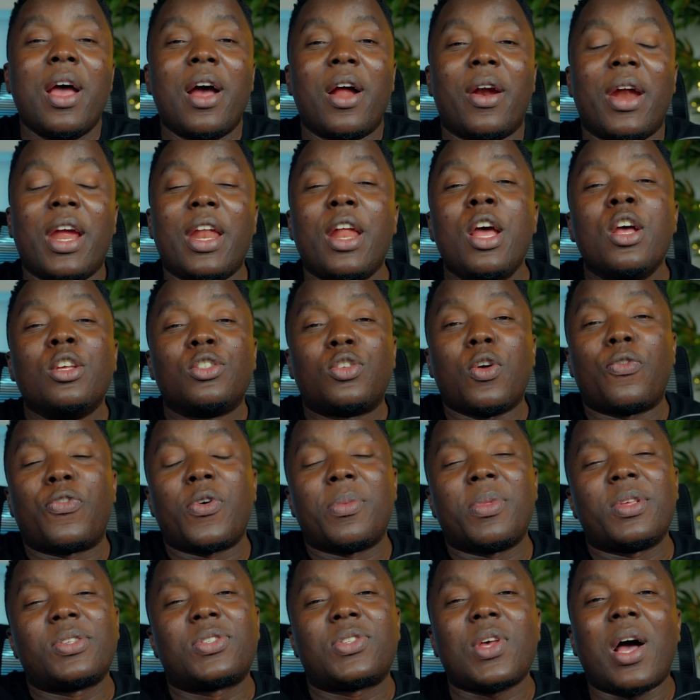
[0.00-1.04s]
all right, so
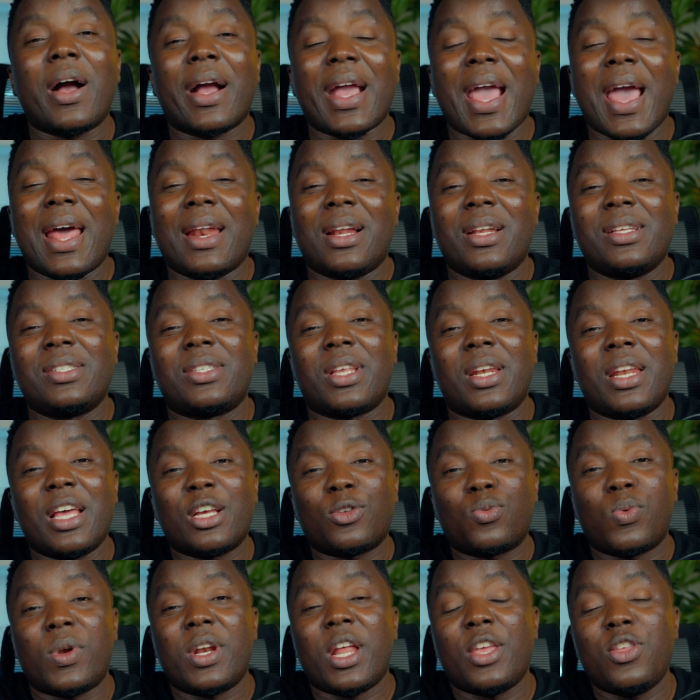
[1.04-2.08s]
from the SOC analyst, the
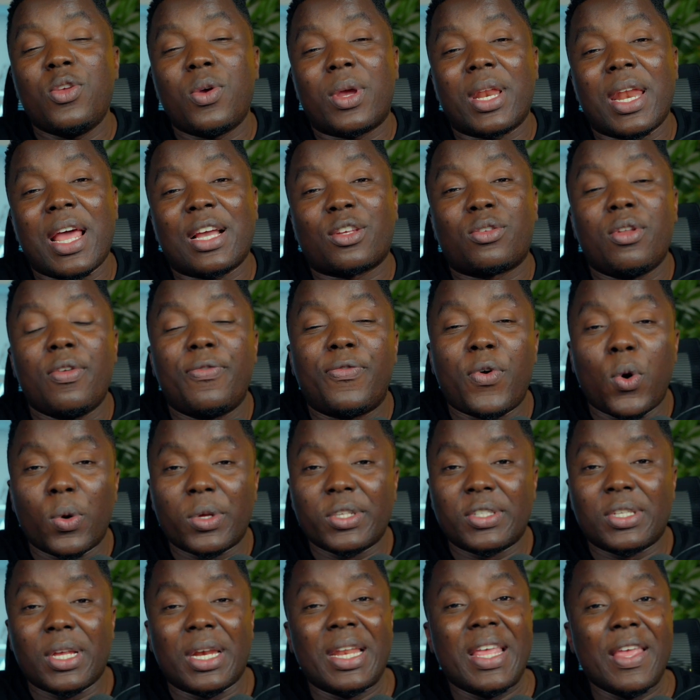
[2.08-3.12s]
next one that you can actually
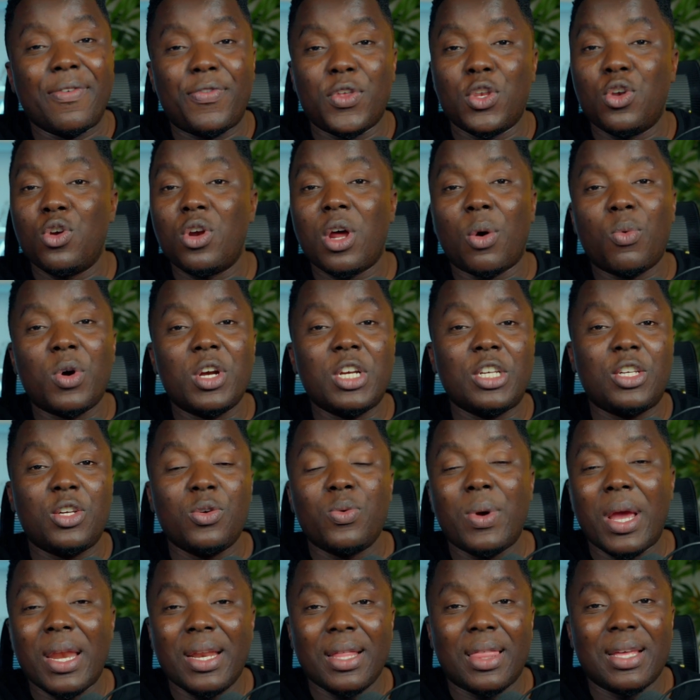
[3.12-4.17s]
focus on if you do not want to
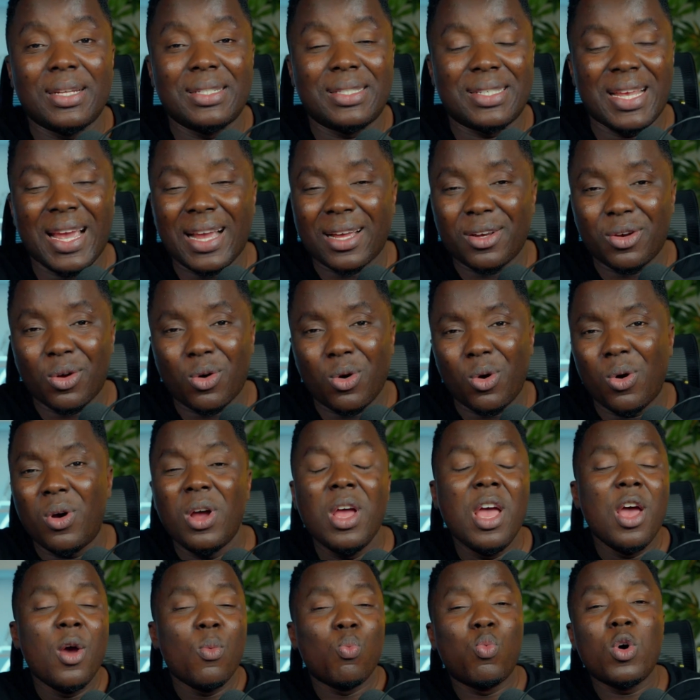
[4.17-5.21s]
do anything
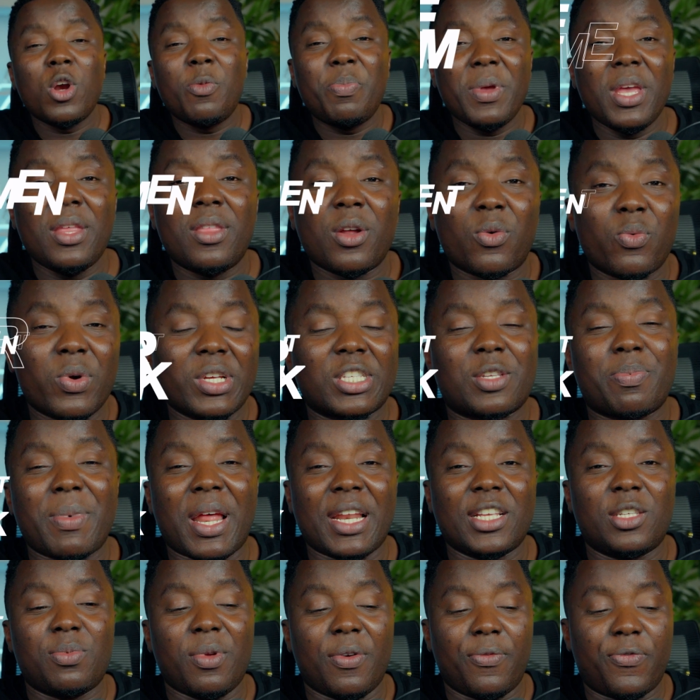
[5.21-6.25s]
technical would be the risk
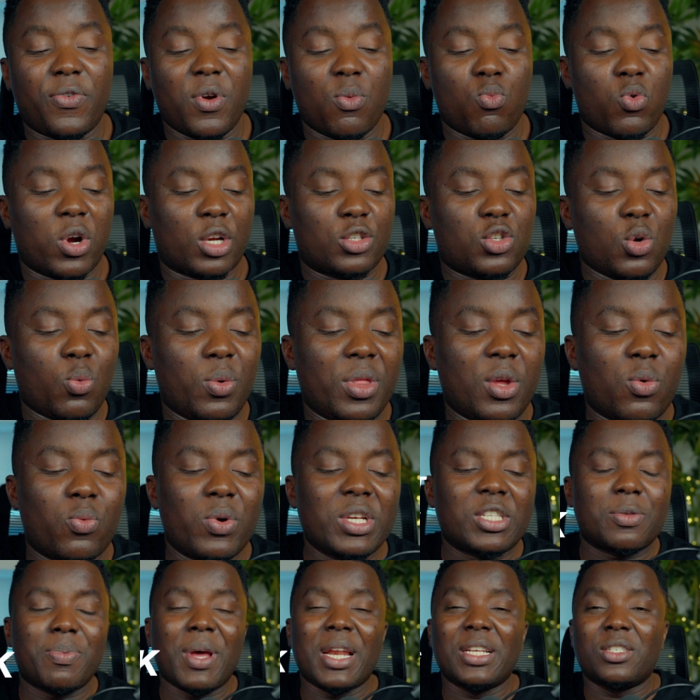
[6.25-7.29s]
management framework. So with the
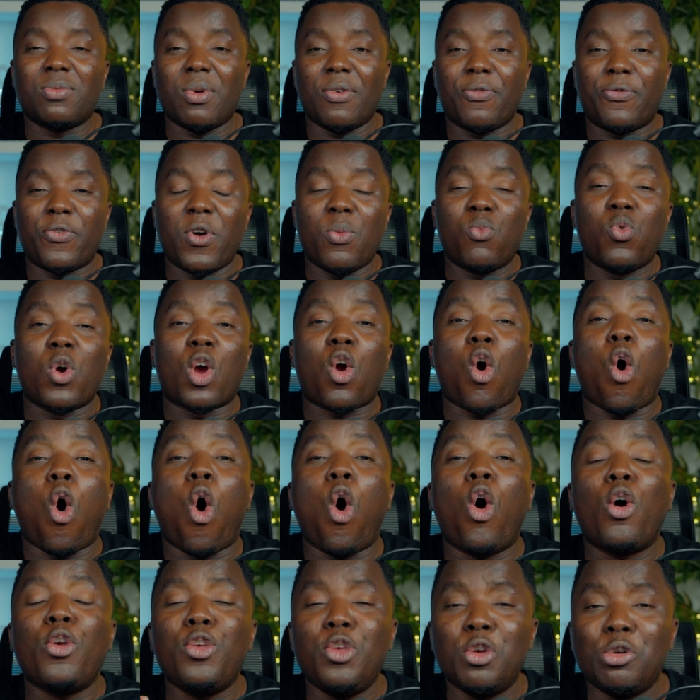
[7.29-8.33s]
risk management framework,
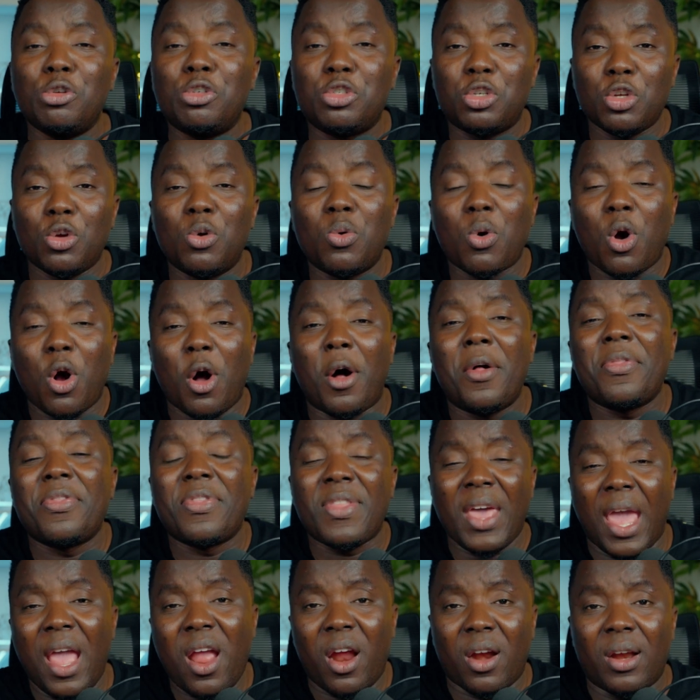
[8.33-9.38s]
all you do on
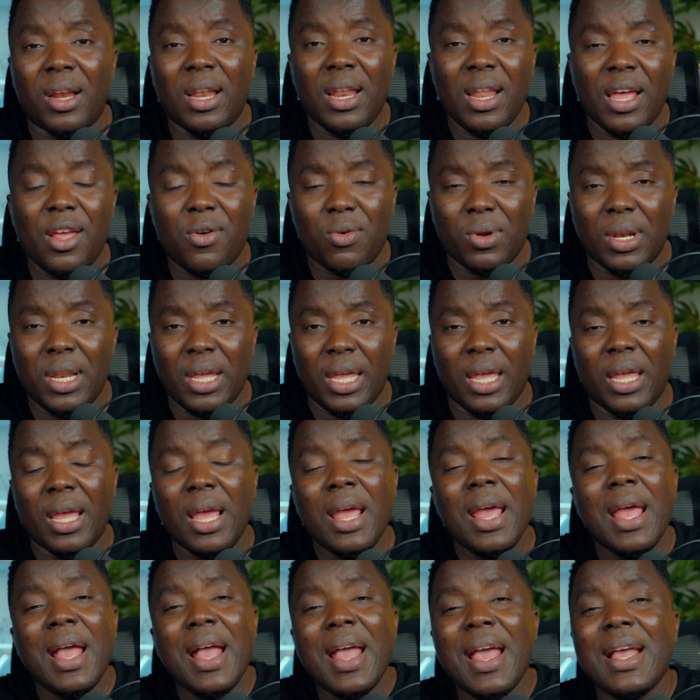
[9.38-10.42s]
there literally
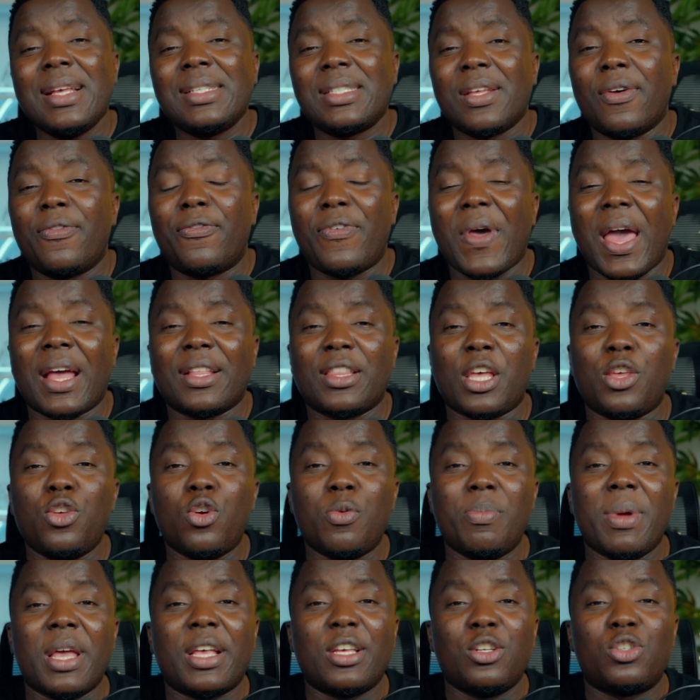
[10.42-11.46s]
is the fact that
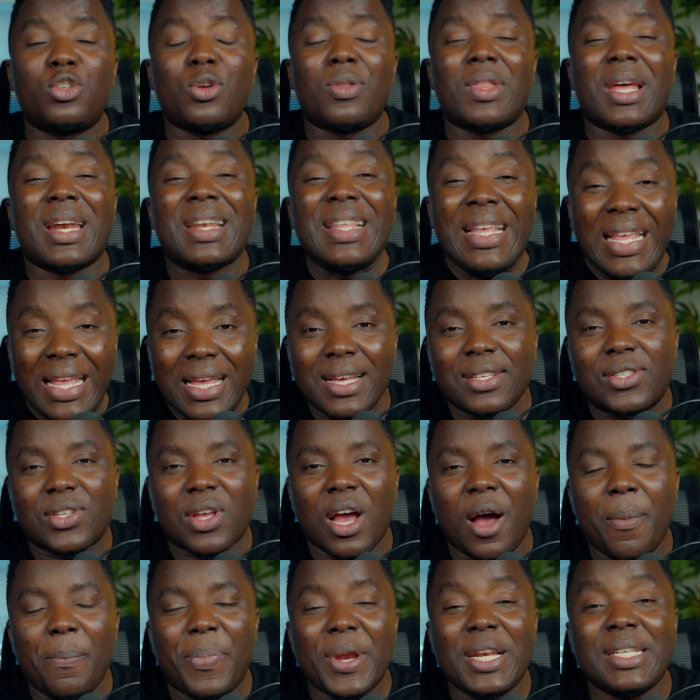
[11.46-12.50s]
you're making sure that these
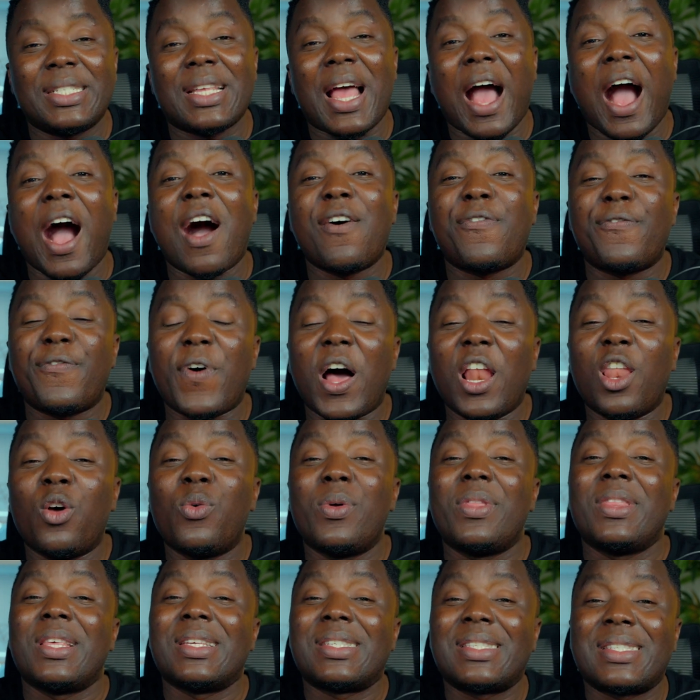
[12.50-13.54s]
companies are
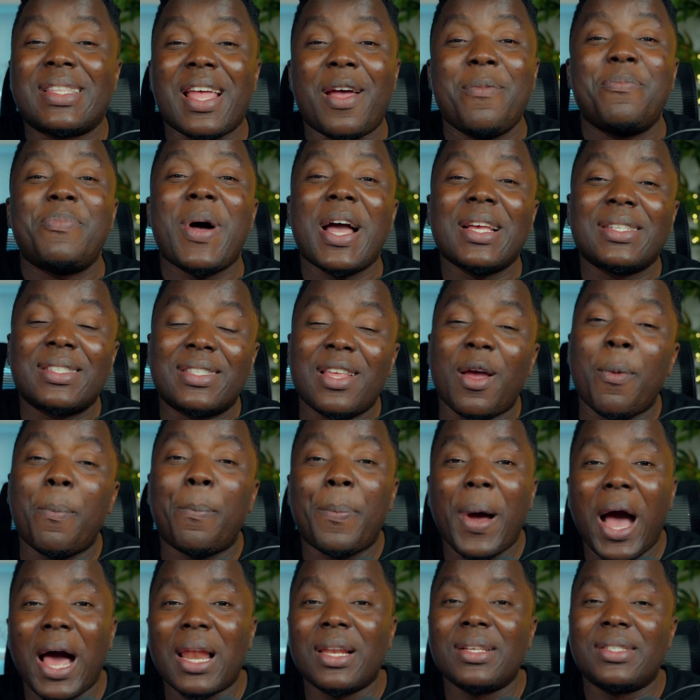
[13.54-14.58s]
following the step-by-step
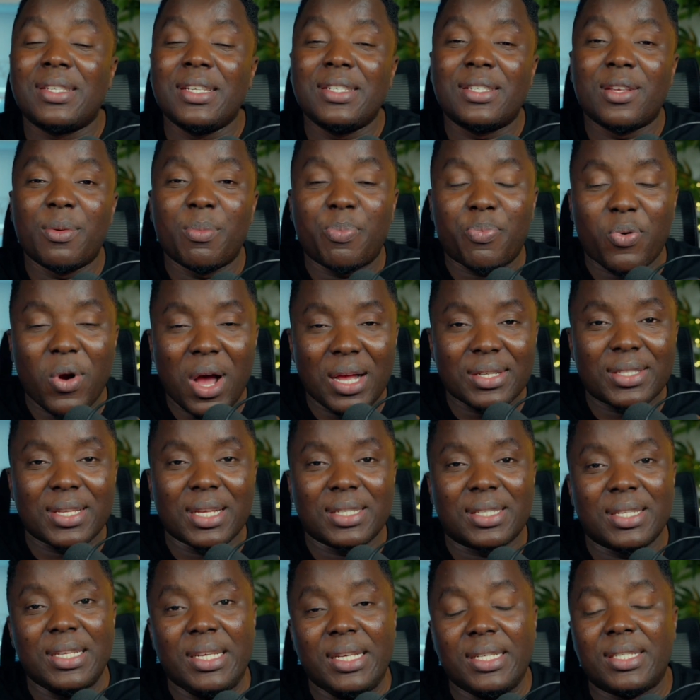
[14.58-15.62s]
policies and
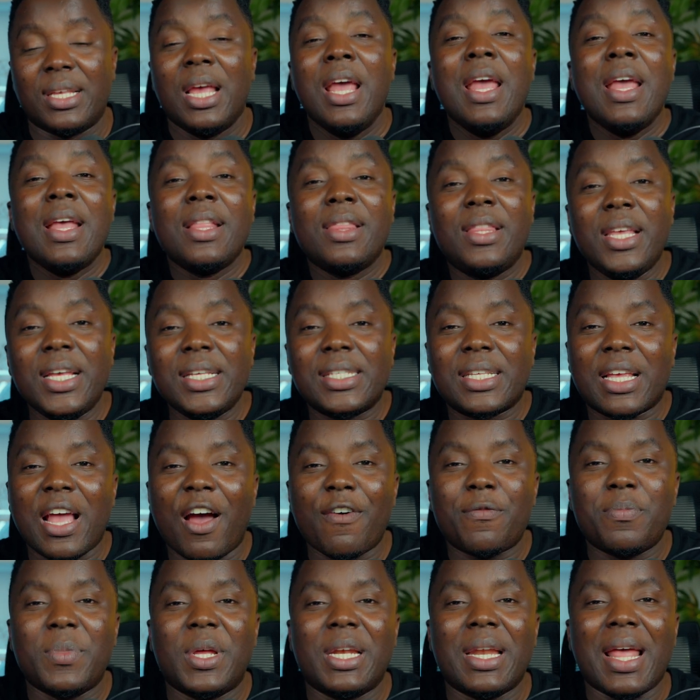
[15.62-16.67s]
processes these
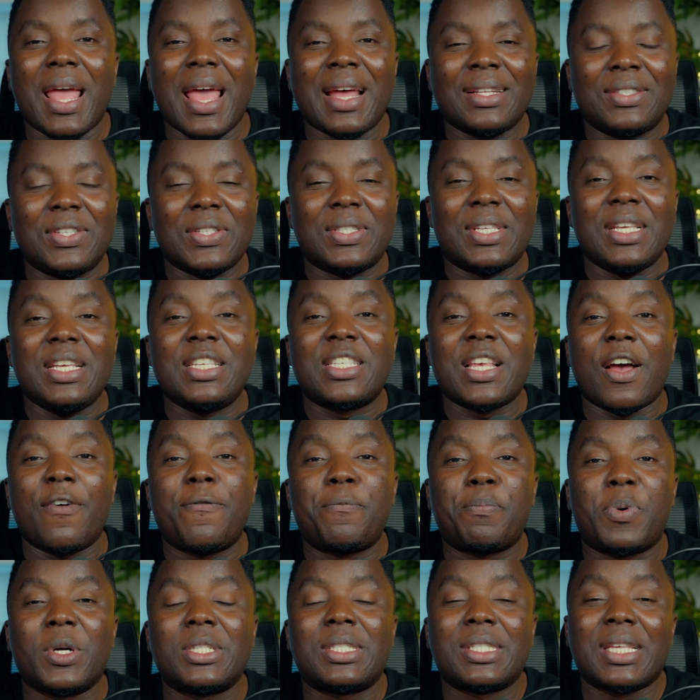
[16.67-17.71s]
government entities
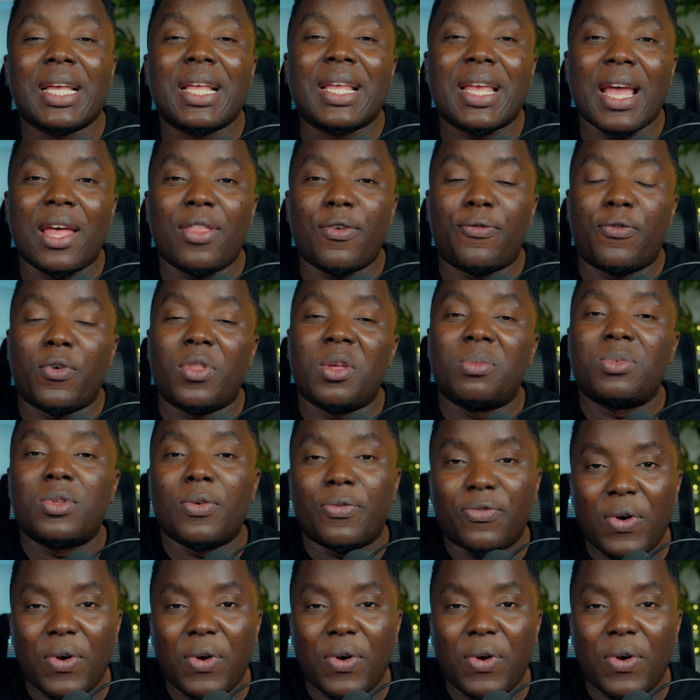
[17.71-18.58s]
have put together for them to